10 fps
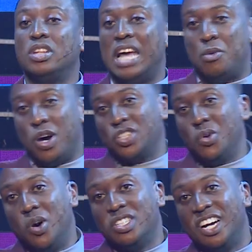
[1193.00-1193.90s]
know that walked
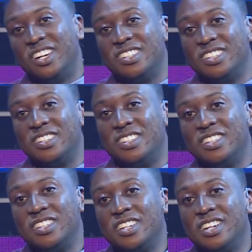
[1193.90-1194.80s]
on water.
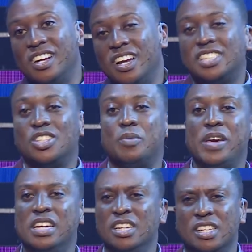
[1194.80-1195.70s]
Listen to
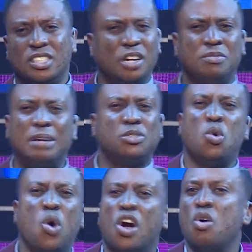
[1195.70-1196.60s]
me. Sometimes to
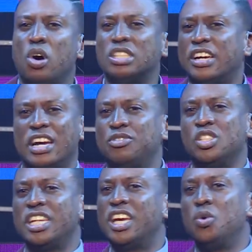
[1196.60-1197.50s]
walk on water, you have to
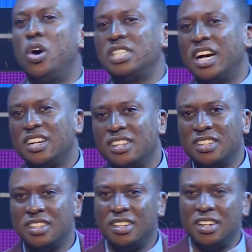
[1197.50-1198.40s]
sink in water.
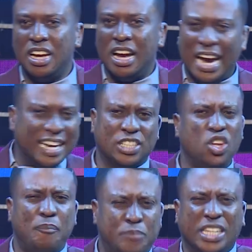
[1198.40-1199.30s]
And there's
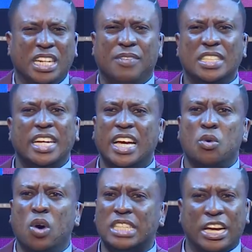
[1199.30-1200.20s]
no big deal about sinking
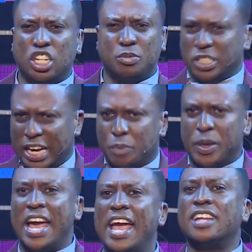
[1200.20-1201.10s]
in water. You just must get up
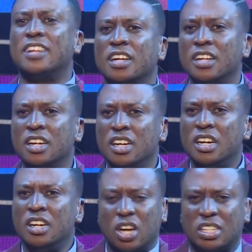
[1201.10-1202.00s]
again.
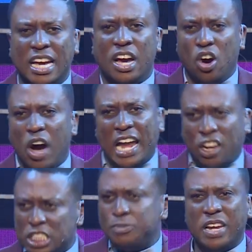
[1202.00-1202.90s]
Someone say, oh, I
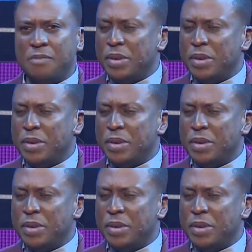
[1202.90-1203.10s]
lost money in